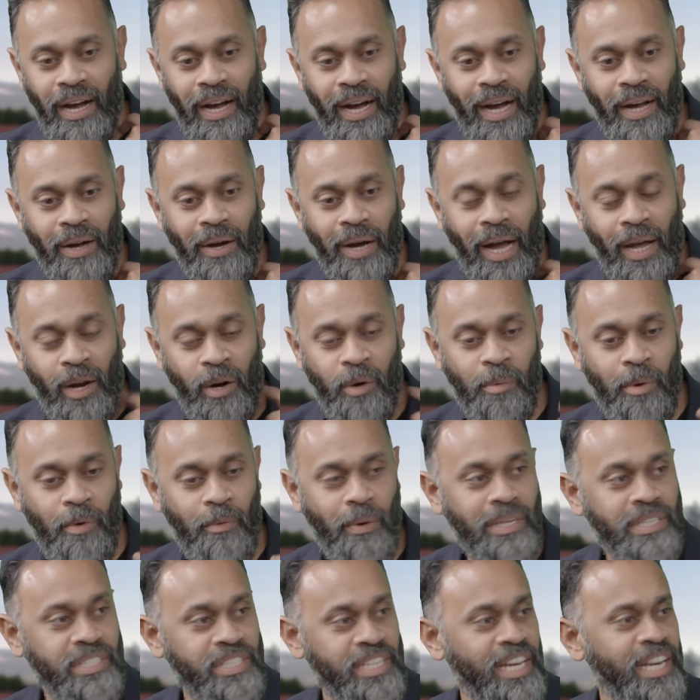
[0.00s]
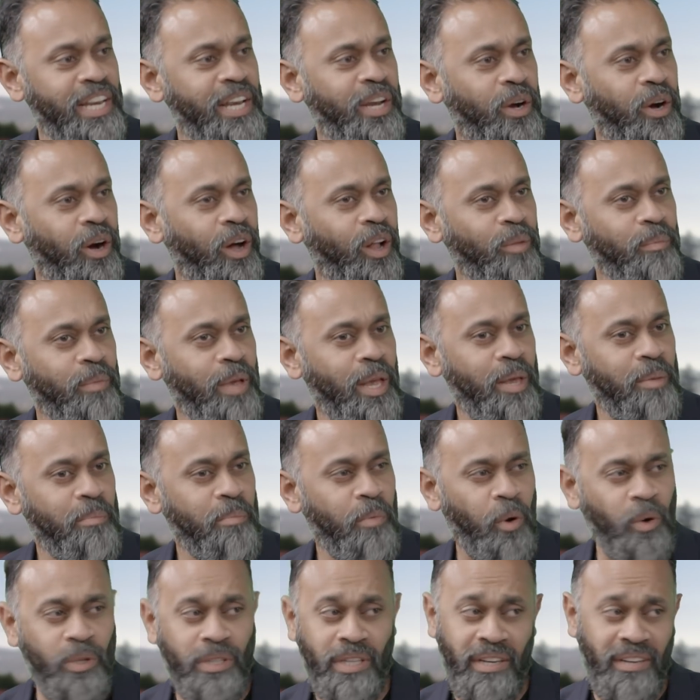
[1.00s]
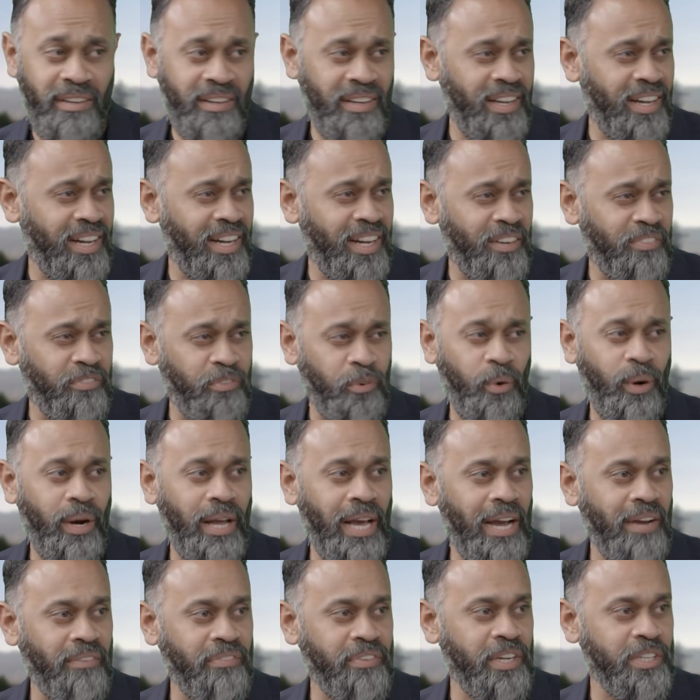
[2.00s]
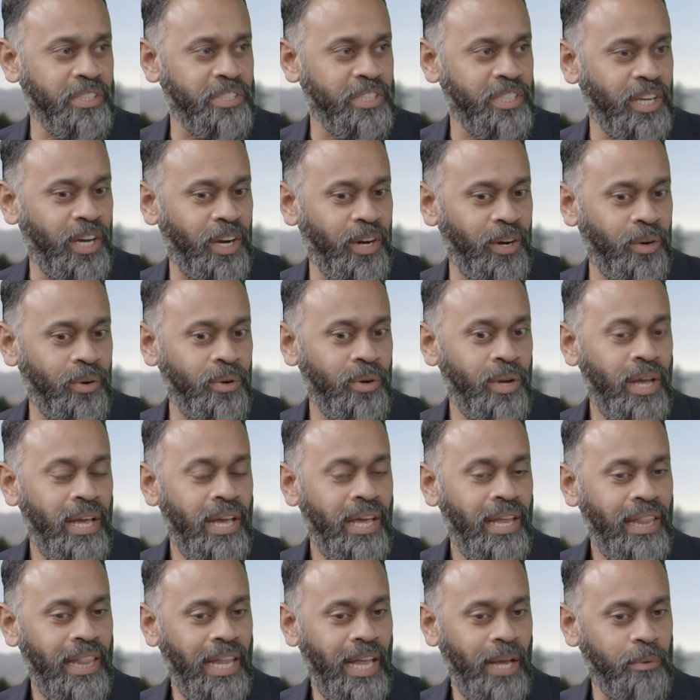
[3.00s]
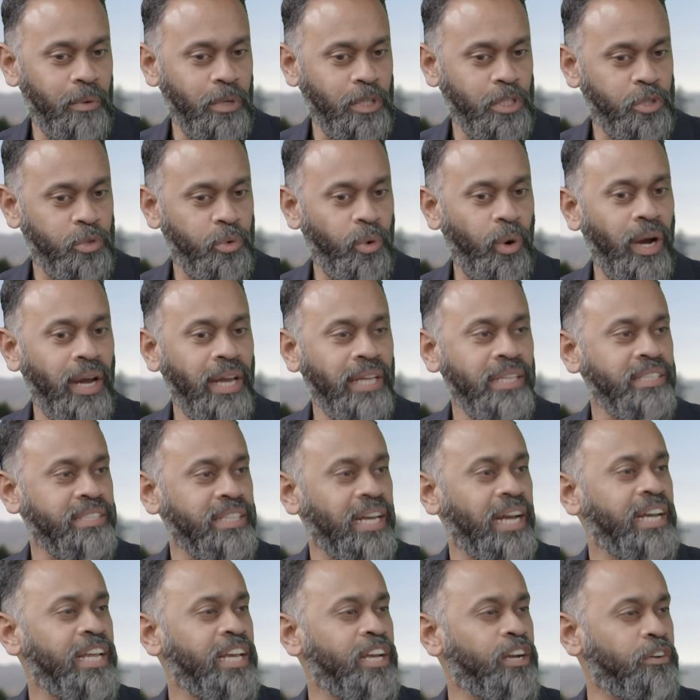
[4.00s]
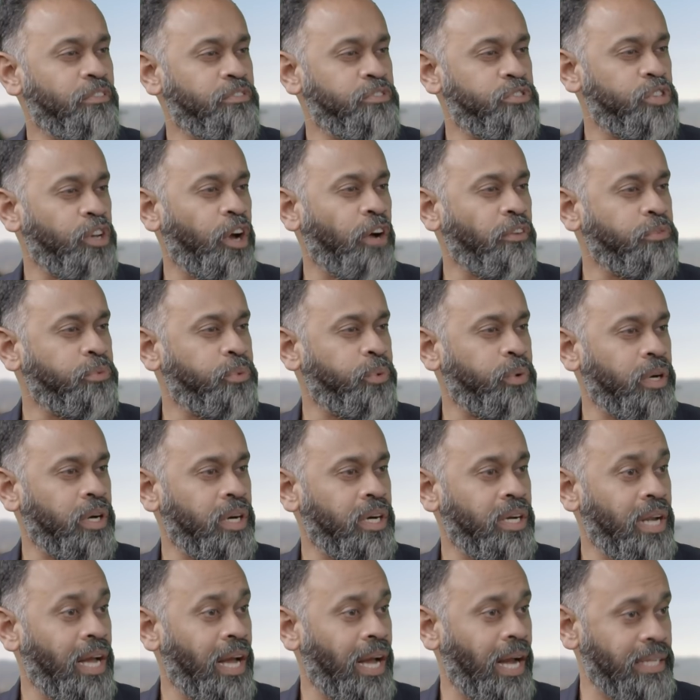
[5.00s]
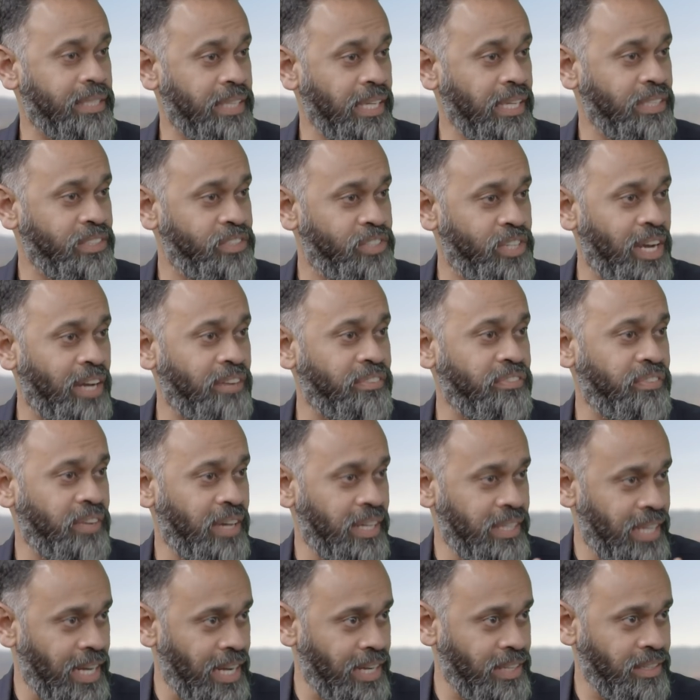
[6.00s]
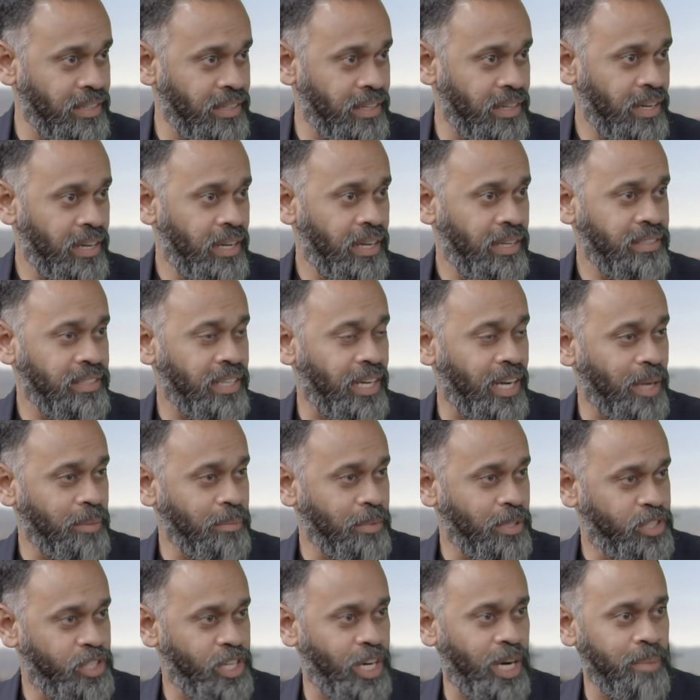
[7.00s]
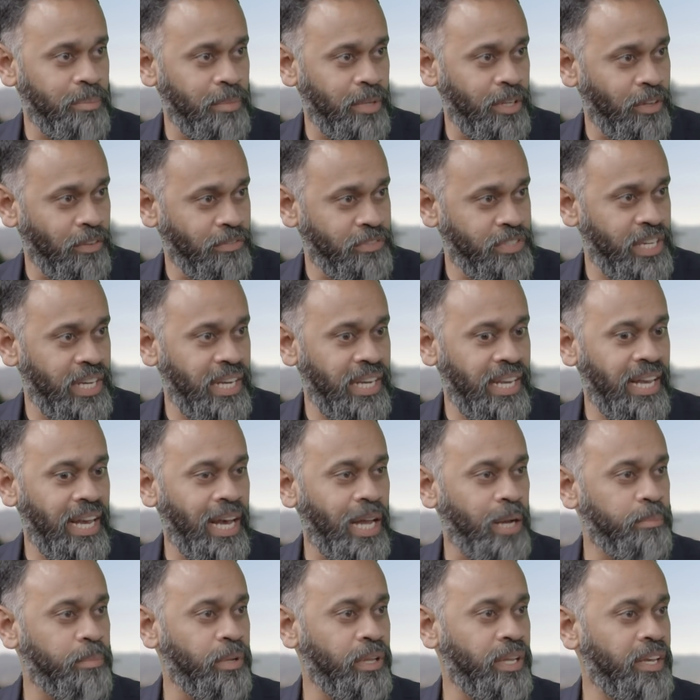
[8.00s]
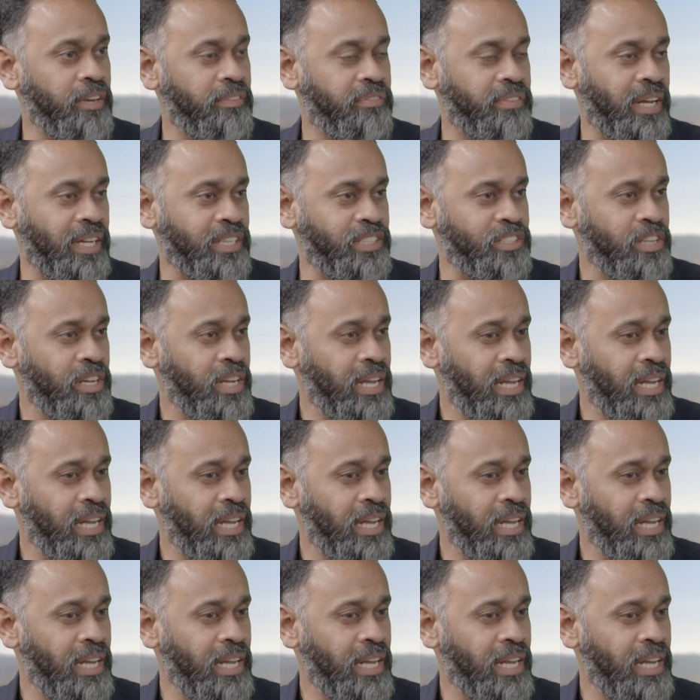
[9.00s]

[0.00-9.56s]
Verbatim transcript: uh, I remember when GE called me more than uh, four and a half years ago, they were trying this idea of software. I think Jeff, that. Mm -hmm time, the chairman of GE had a belief that